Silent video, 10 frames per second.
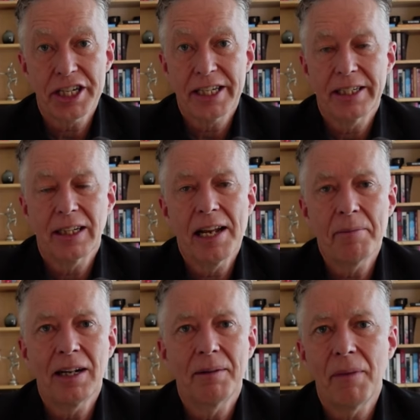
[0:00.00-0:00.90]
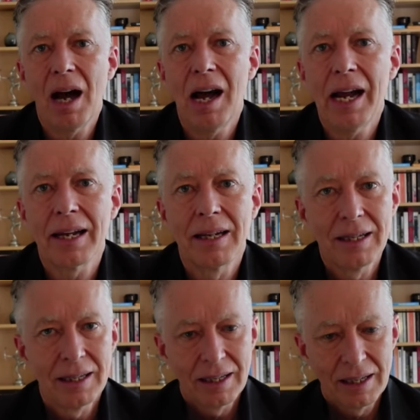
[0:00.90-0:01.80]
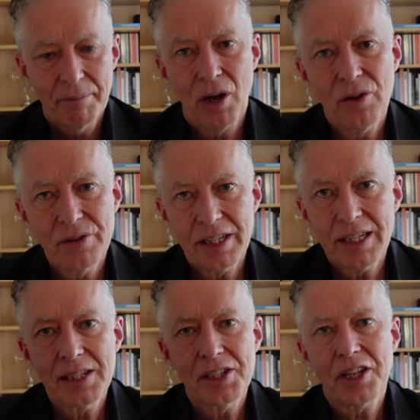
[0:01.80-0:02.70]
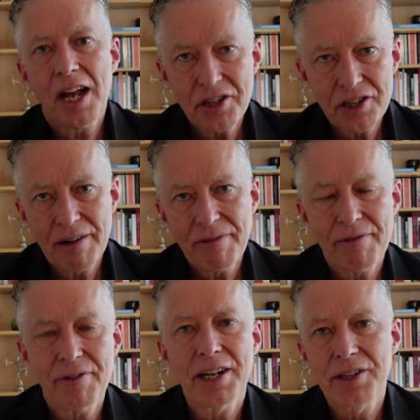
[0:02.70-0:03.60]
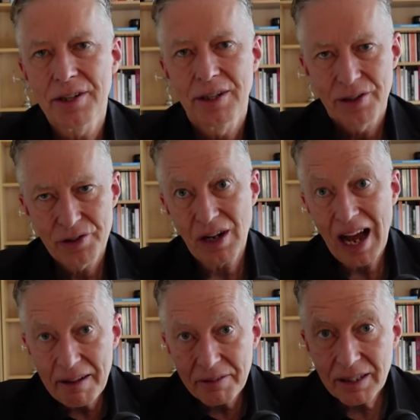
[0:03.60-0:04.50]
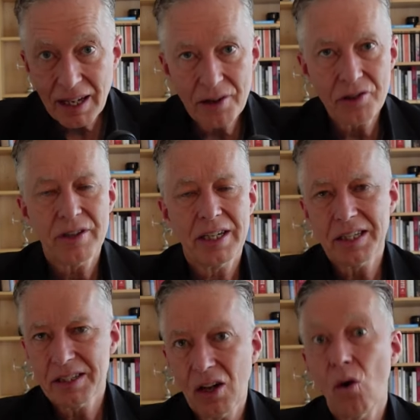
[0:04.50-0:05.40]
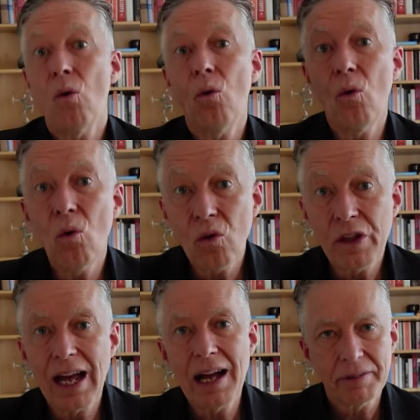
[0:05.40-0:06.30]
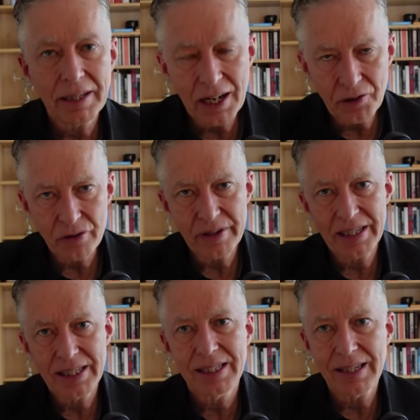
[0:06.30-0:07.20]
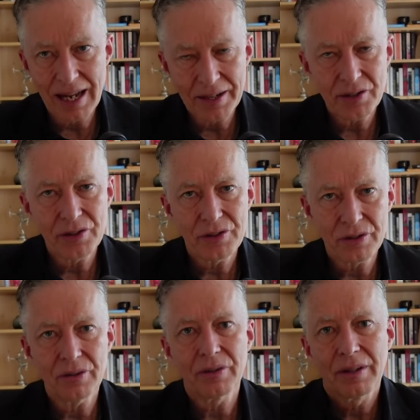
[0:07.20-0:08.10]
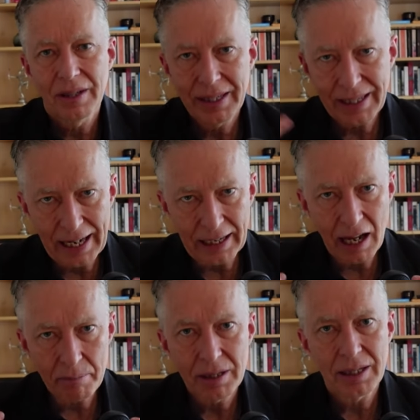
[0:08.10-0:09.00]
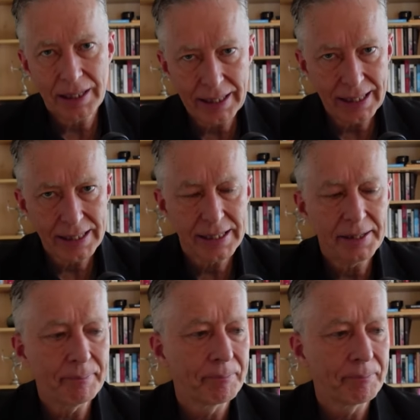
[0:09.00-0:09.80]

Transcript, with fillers: dilemma by posing such a threat to other countries that all the other countries started to gang up against him.